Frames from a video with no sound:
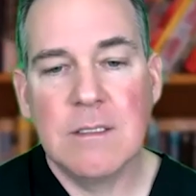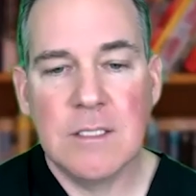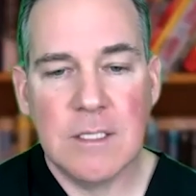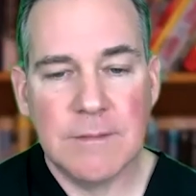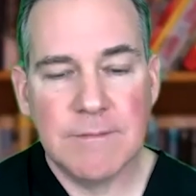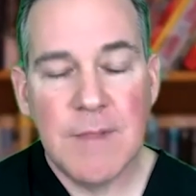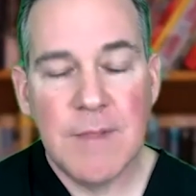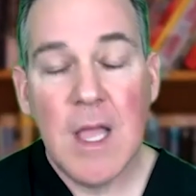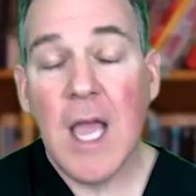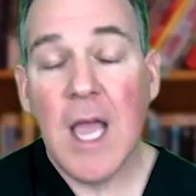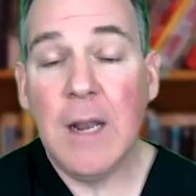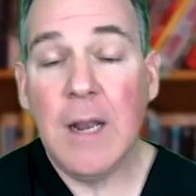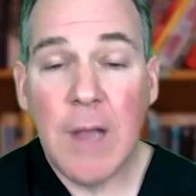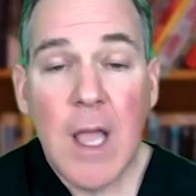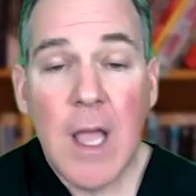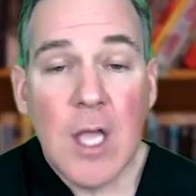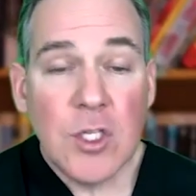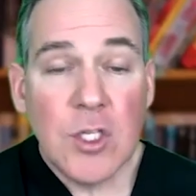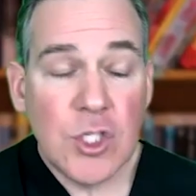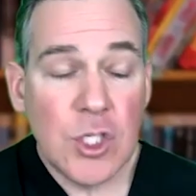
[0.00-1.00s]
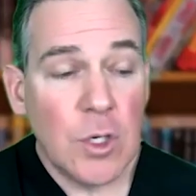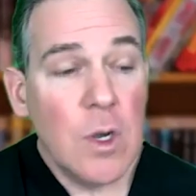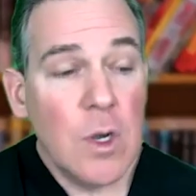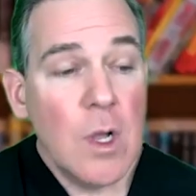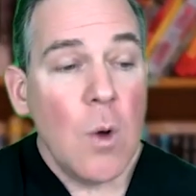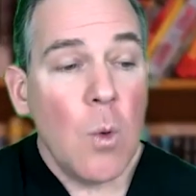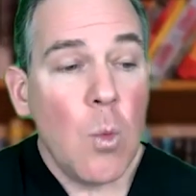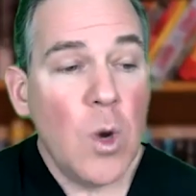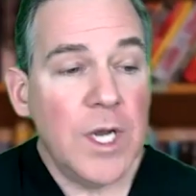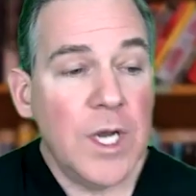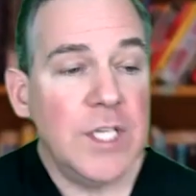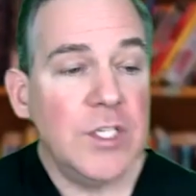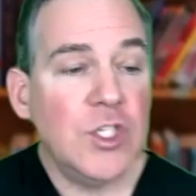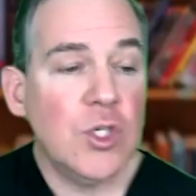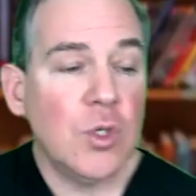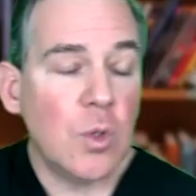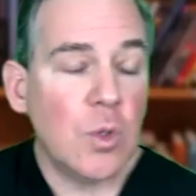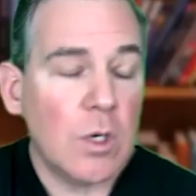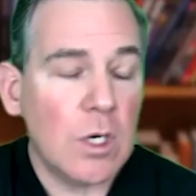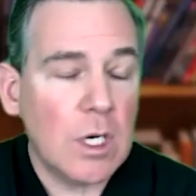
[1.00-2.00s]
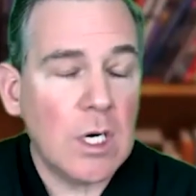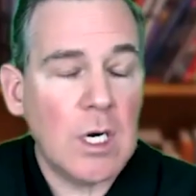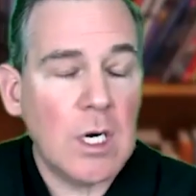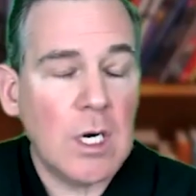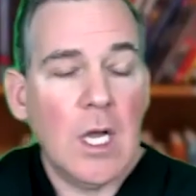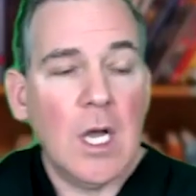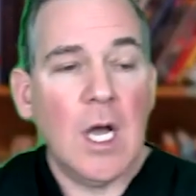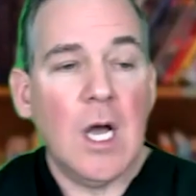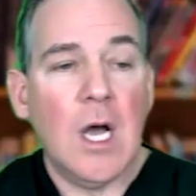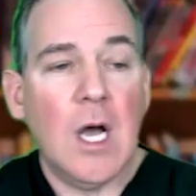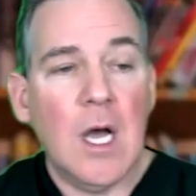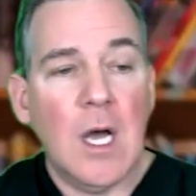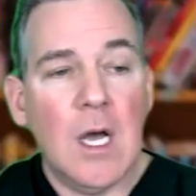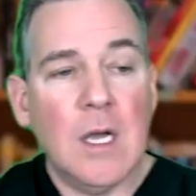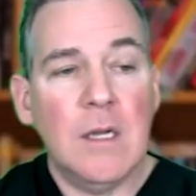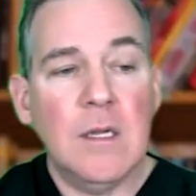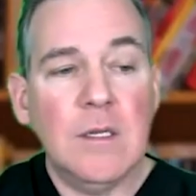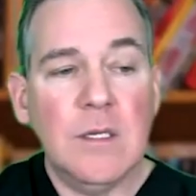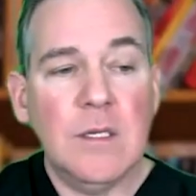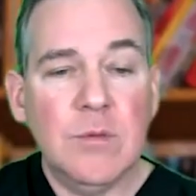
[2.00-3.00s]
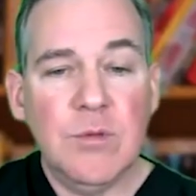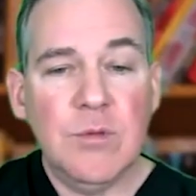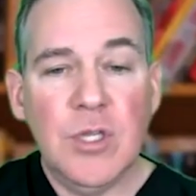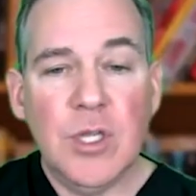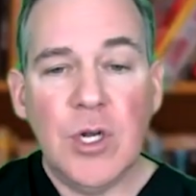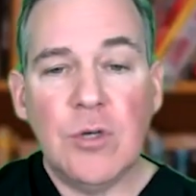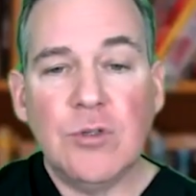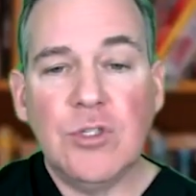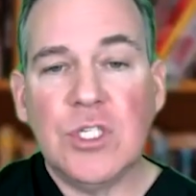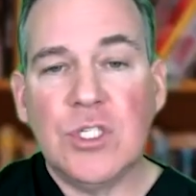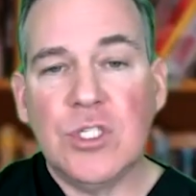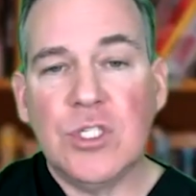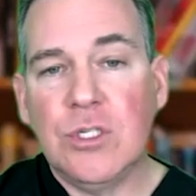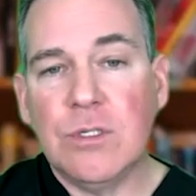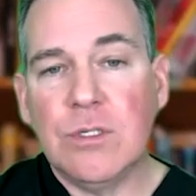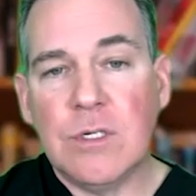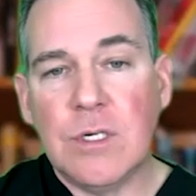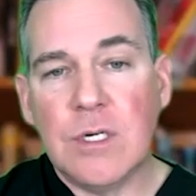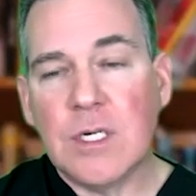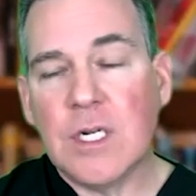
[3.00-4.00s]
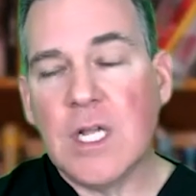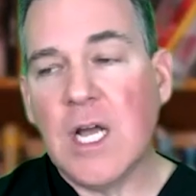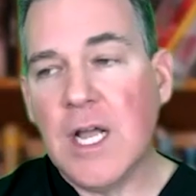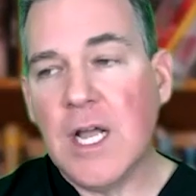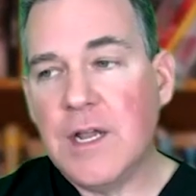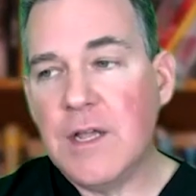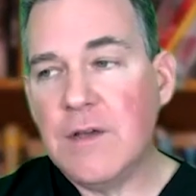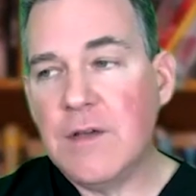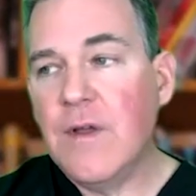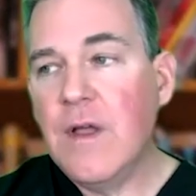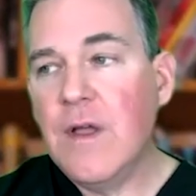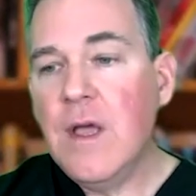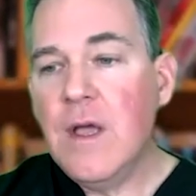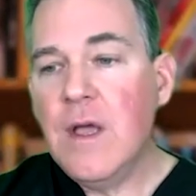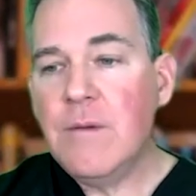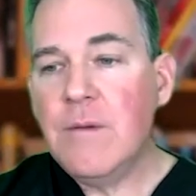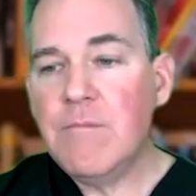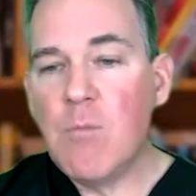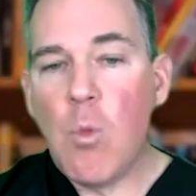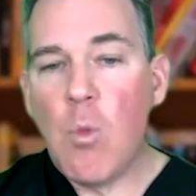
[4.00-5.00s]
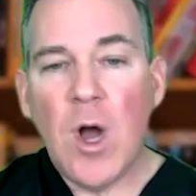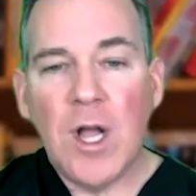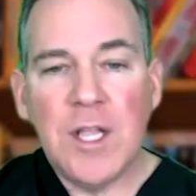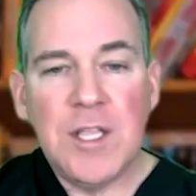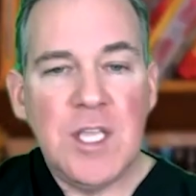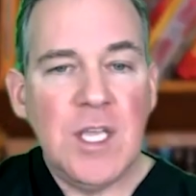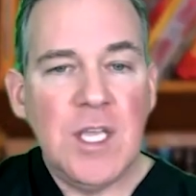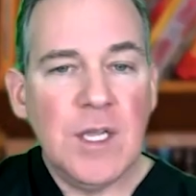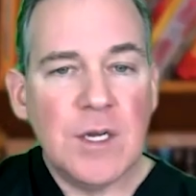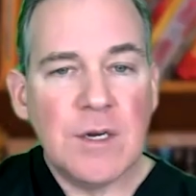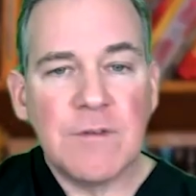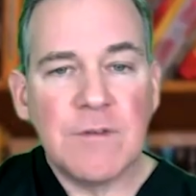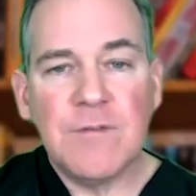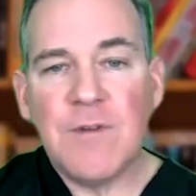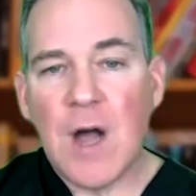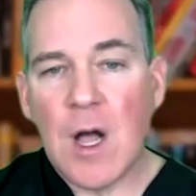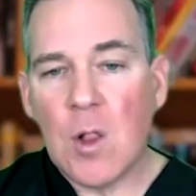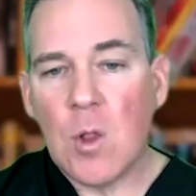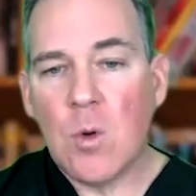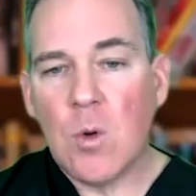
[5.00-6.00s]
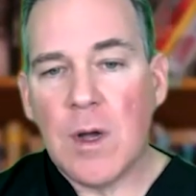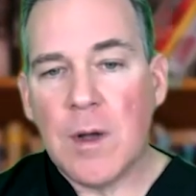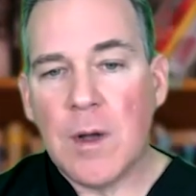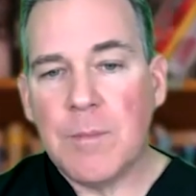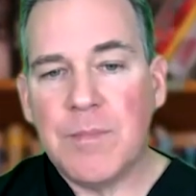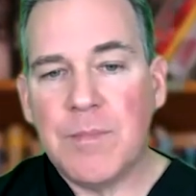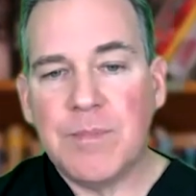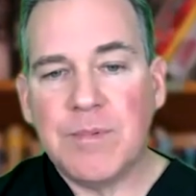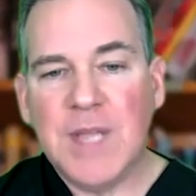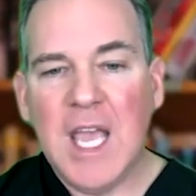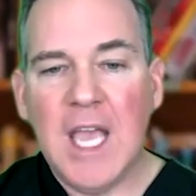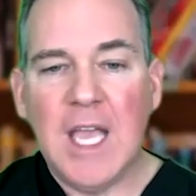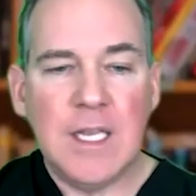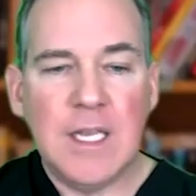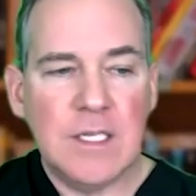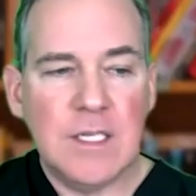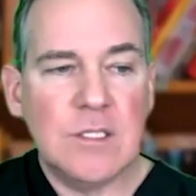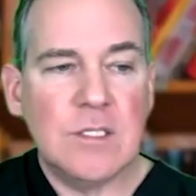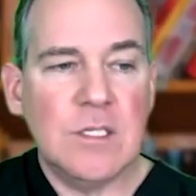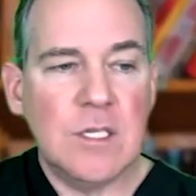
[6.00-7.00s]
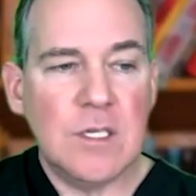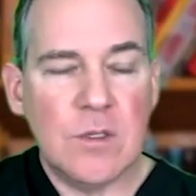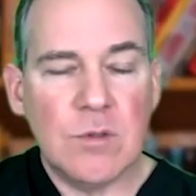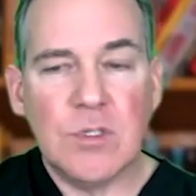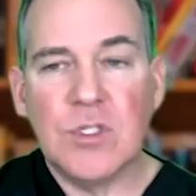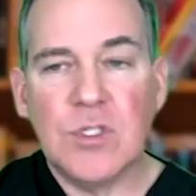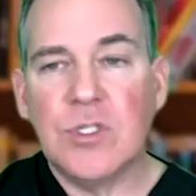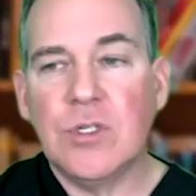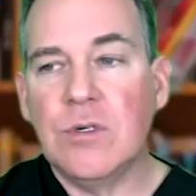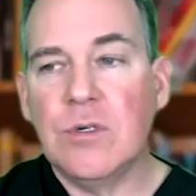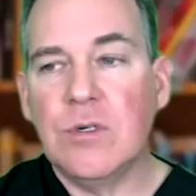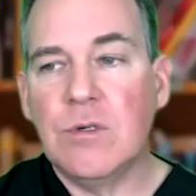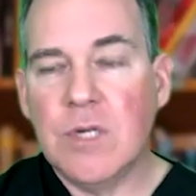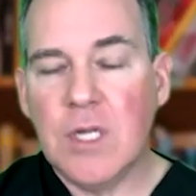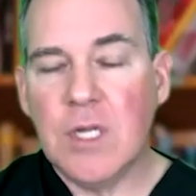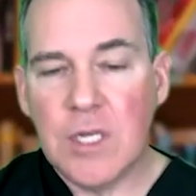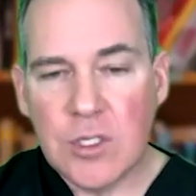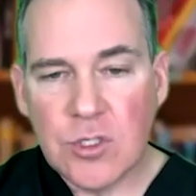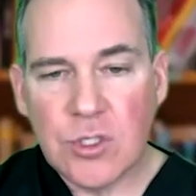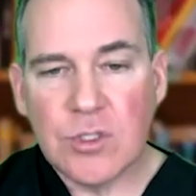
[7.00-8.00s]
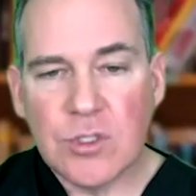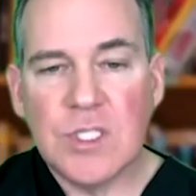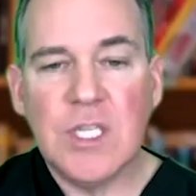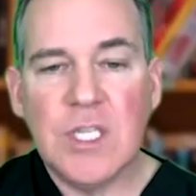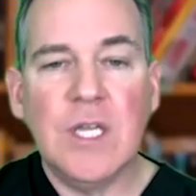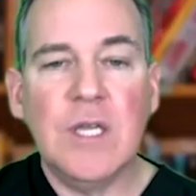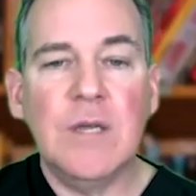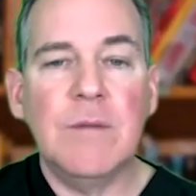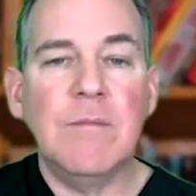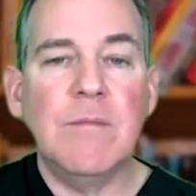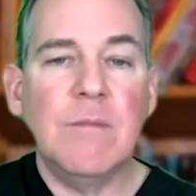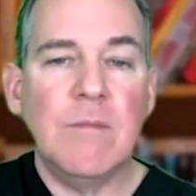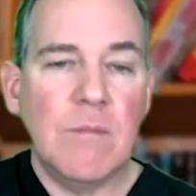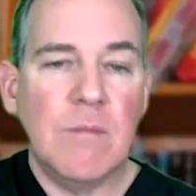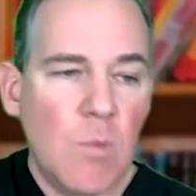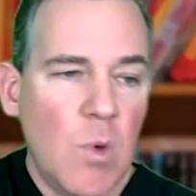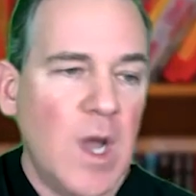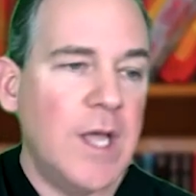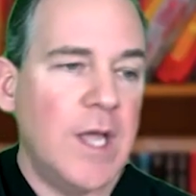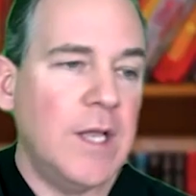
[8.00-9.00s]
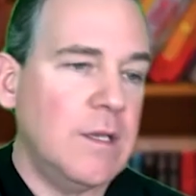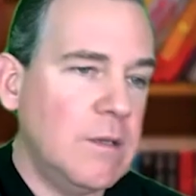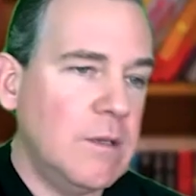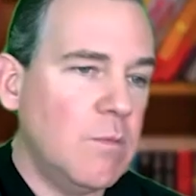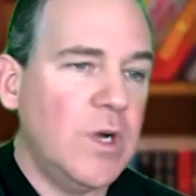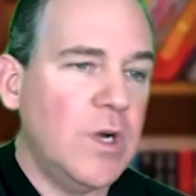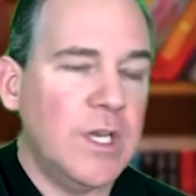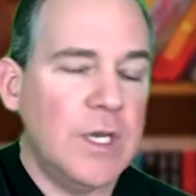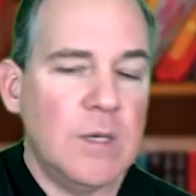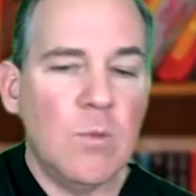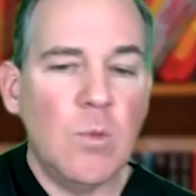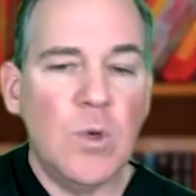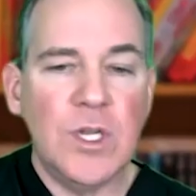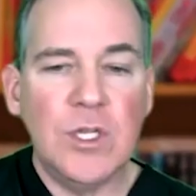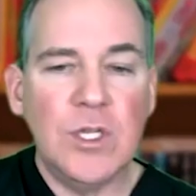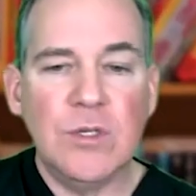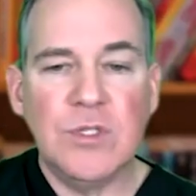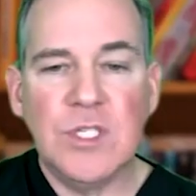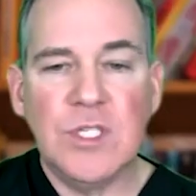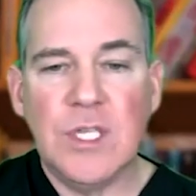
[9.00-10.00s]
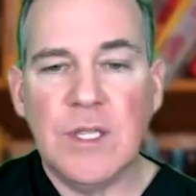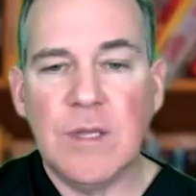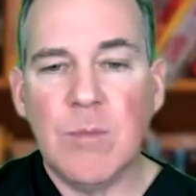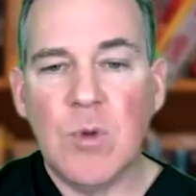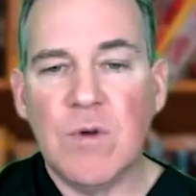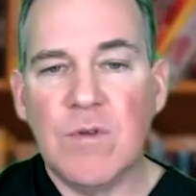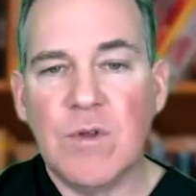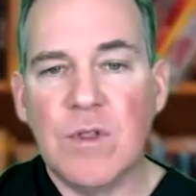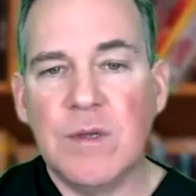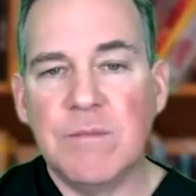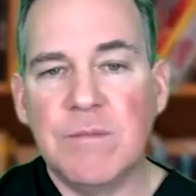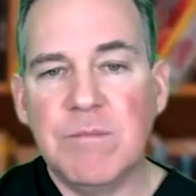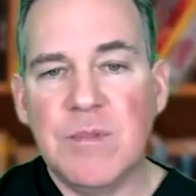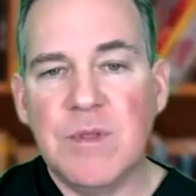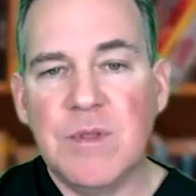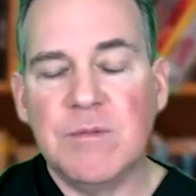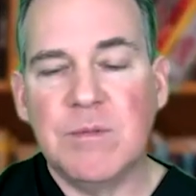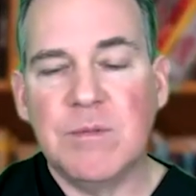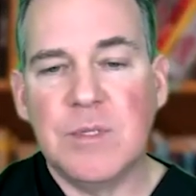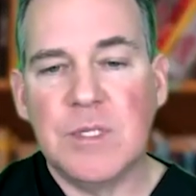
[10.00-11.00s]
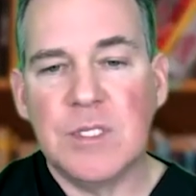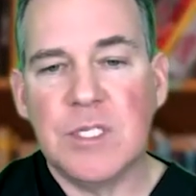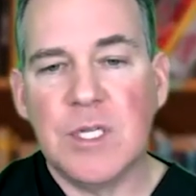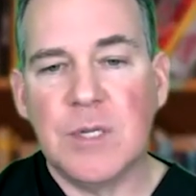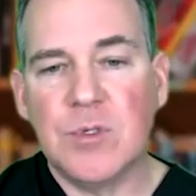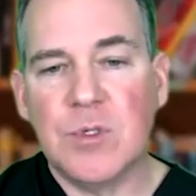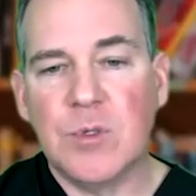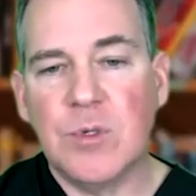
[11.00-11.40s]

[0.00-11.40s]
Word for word: So mm-hmm. anyway, so what is your uh, you know, just your kind of one year follow up cadence? In other words, so initial stim. when when when do you see them over the the, the summer? Yeah,